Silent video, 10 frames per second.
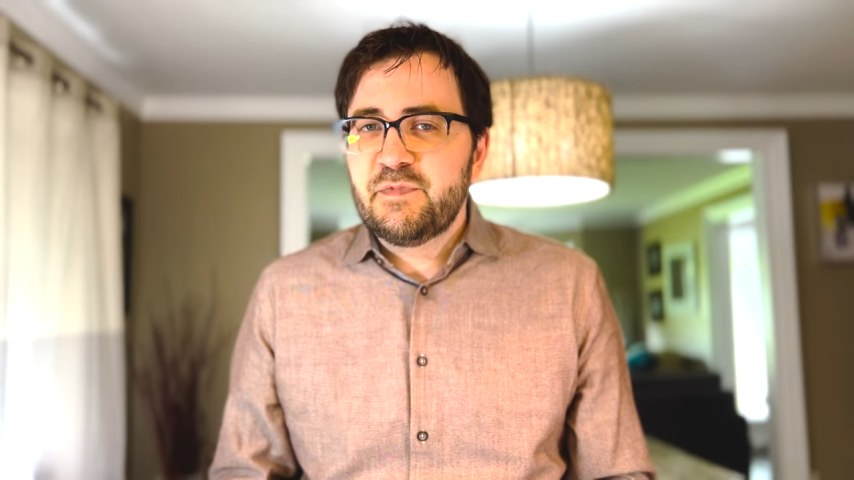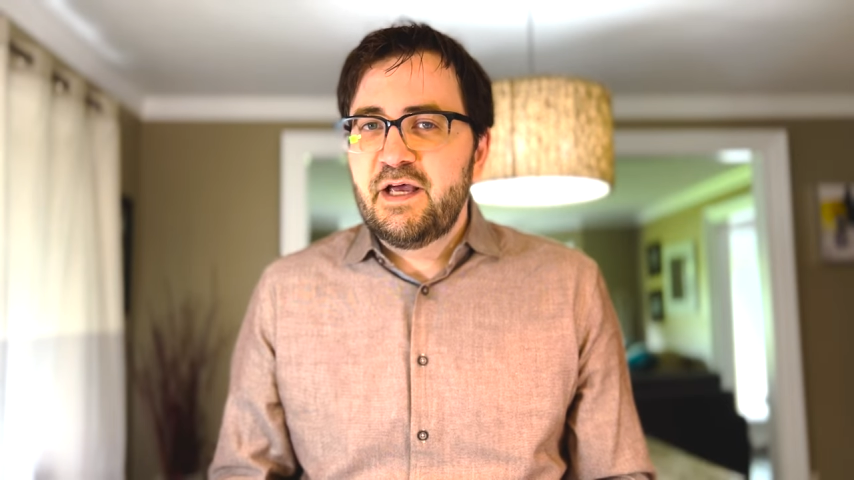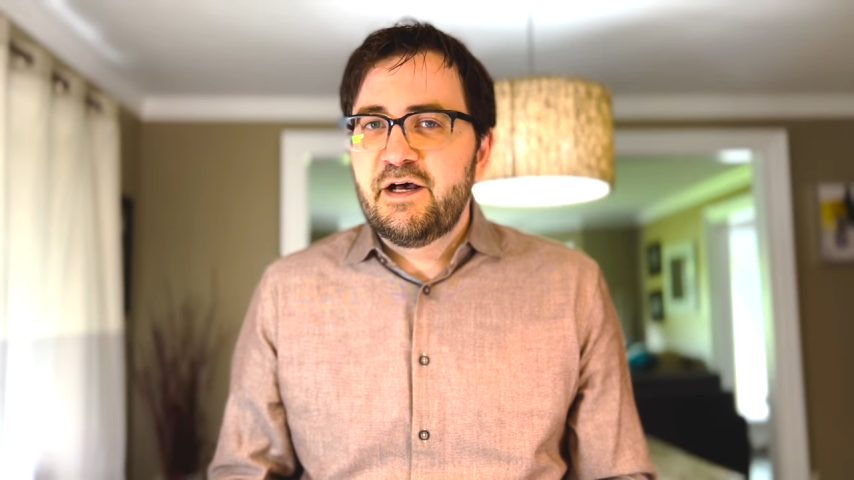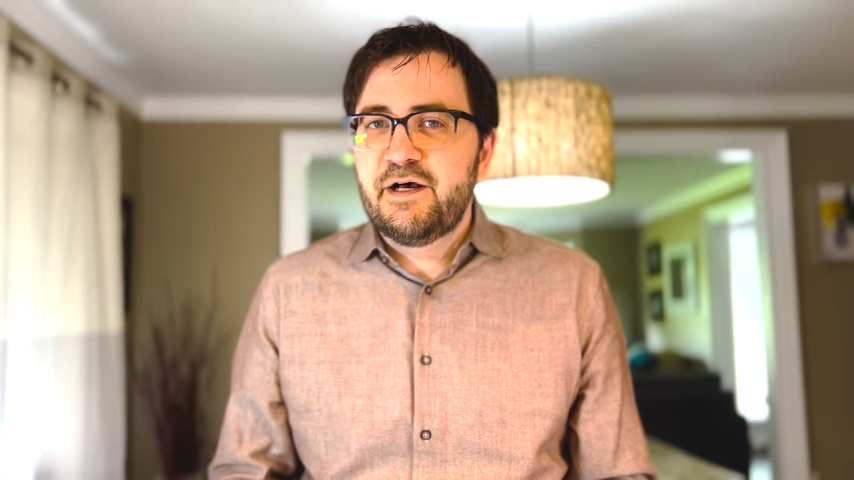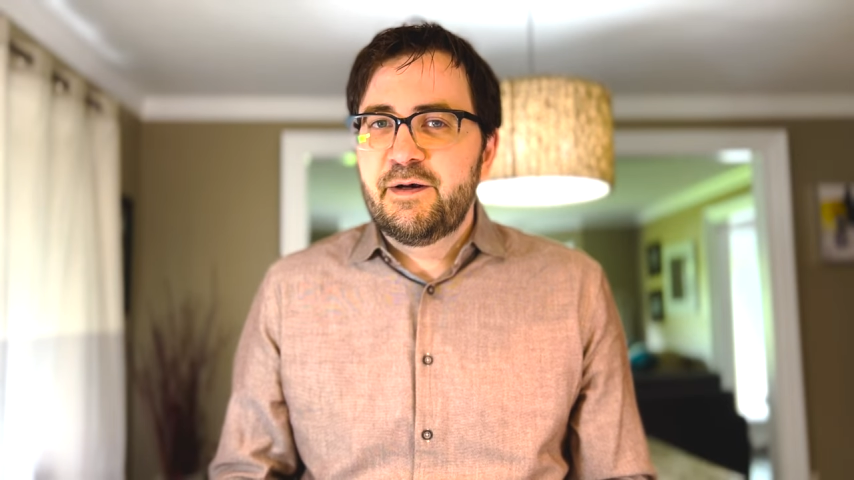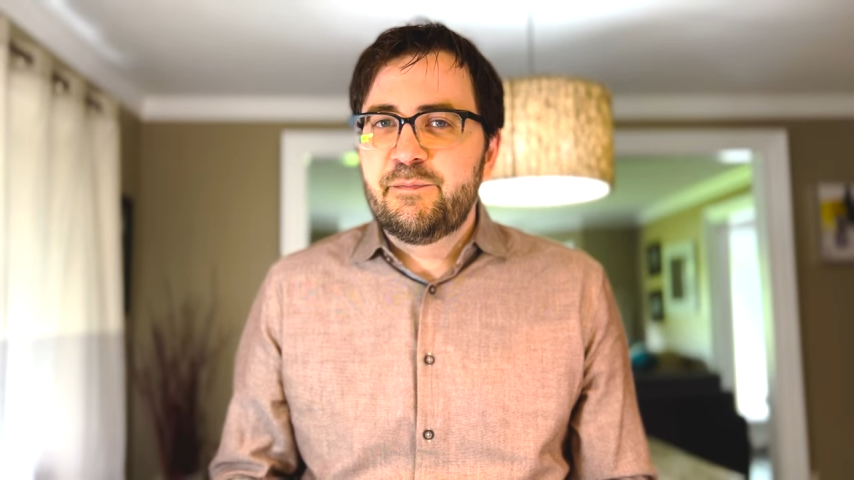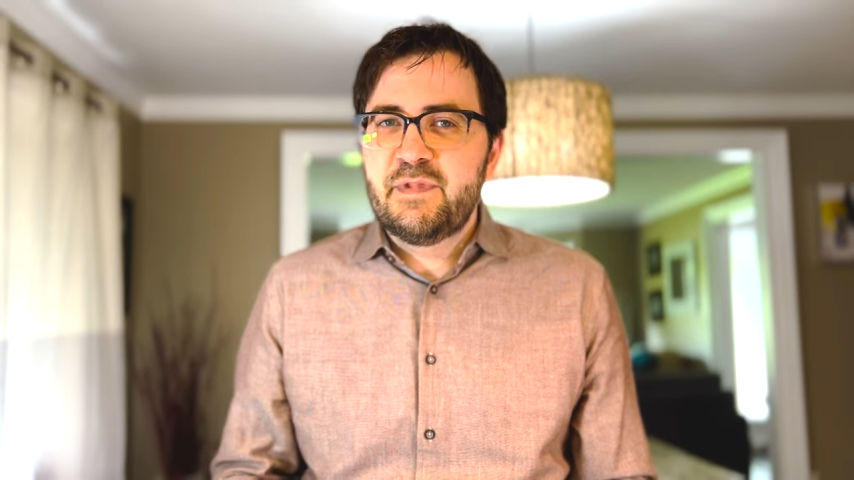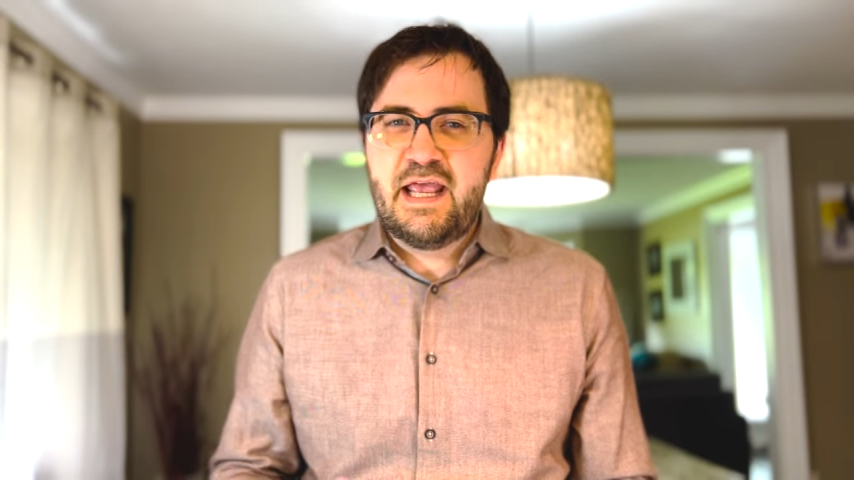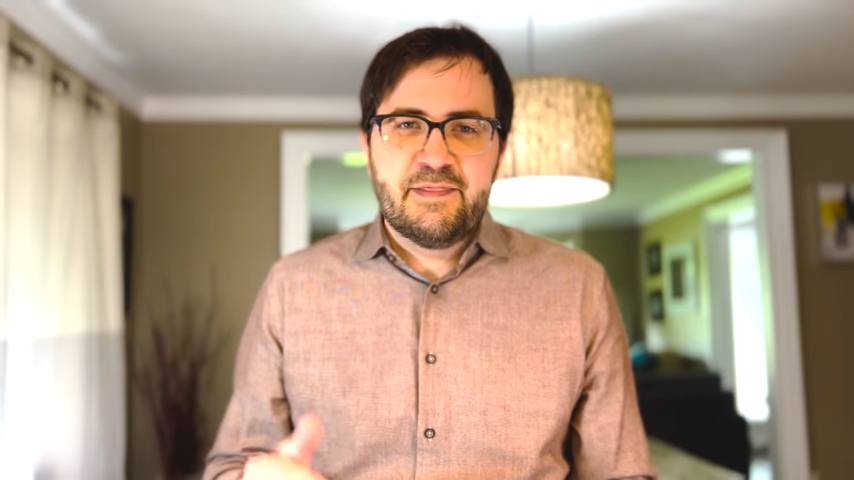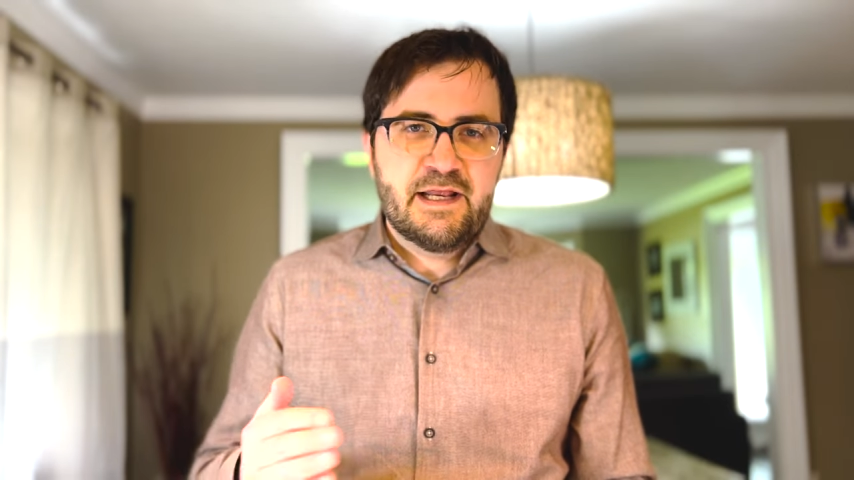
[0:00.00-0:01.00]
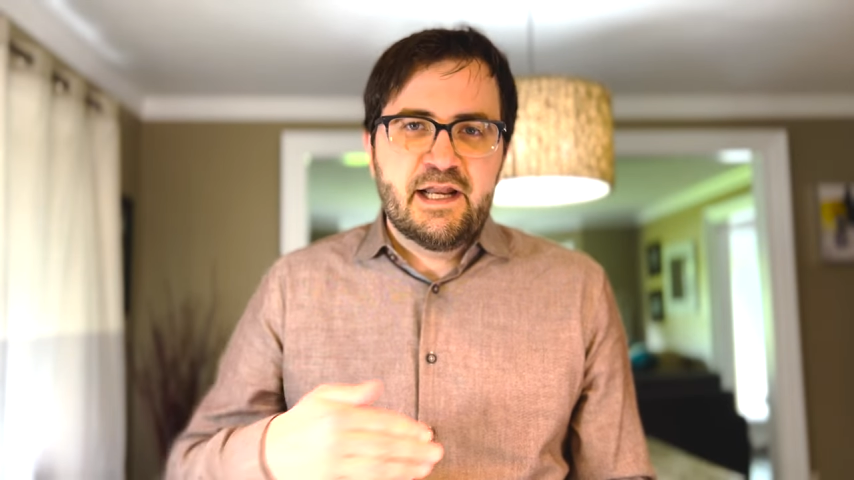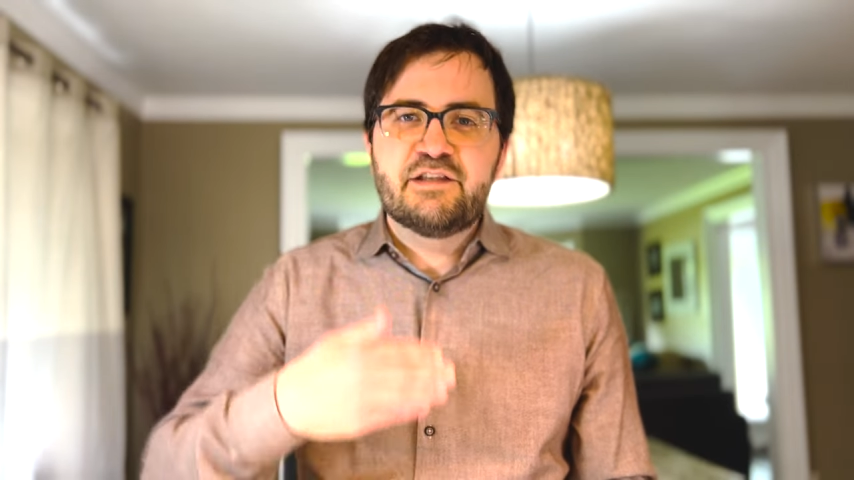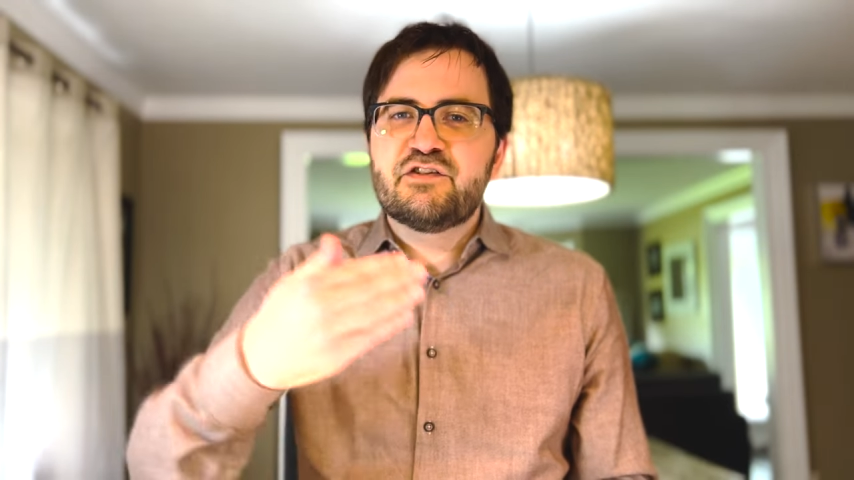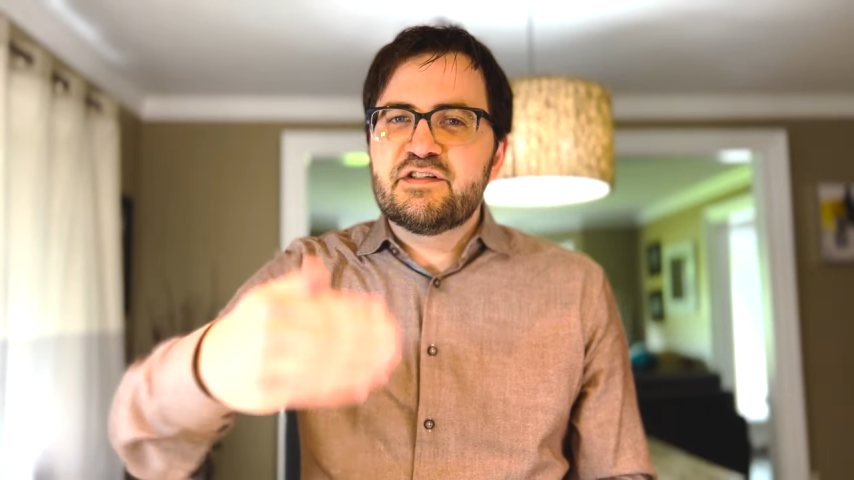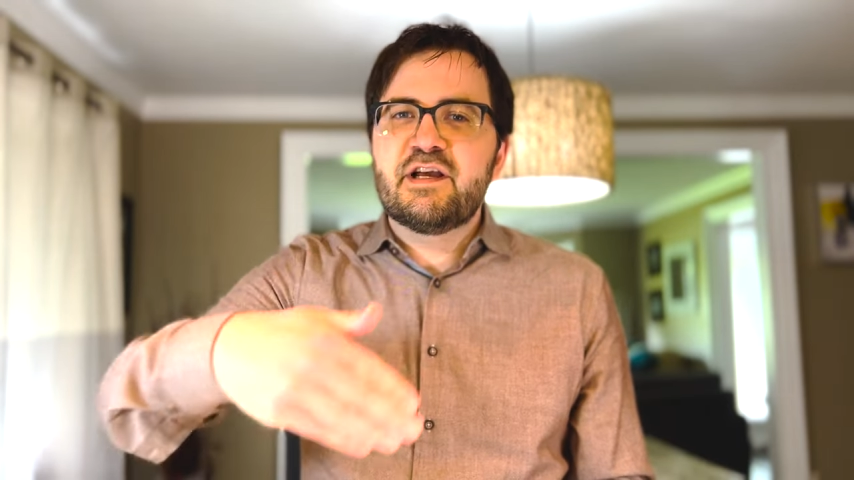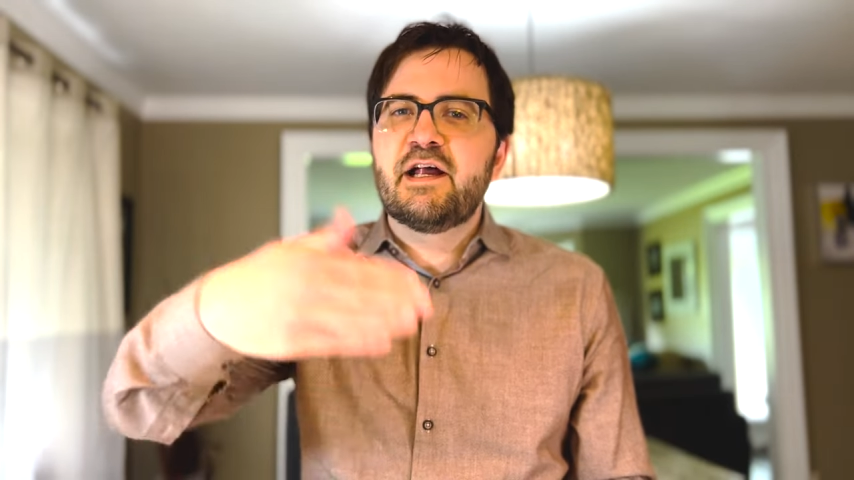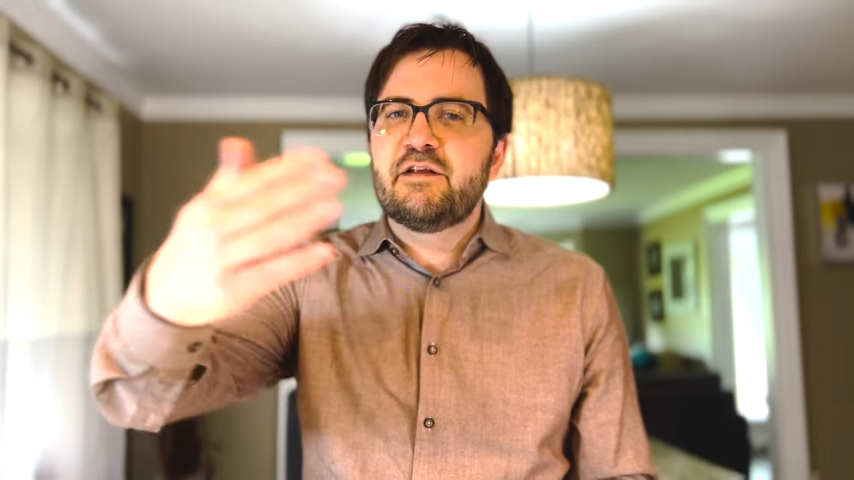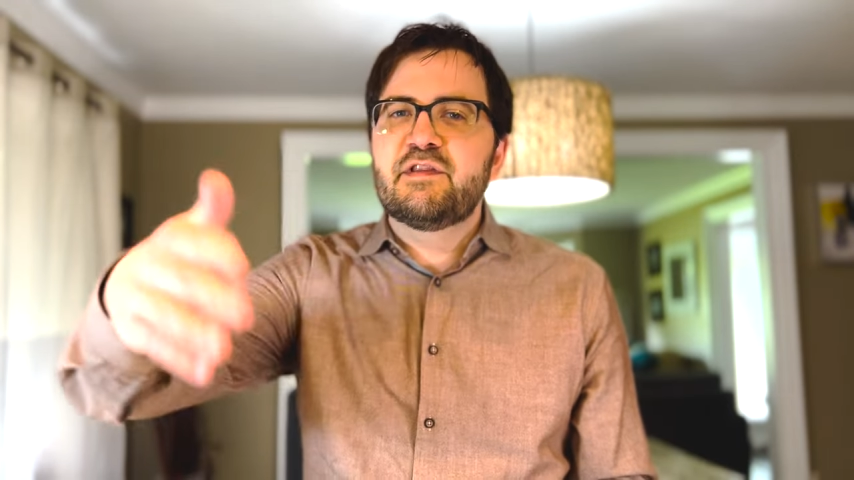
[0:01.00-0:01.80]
And then it just kind of,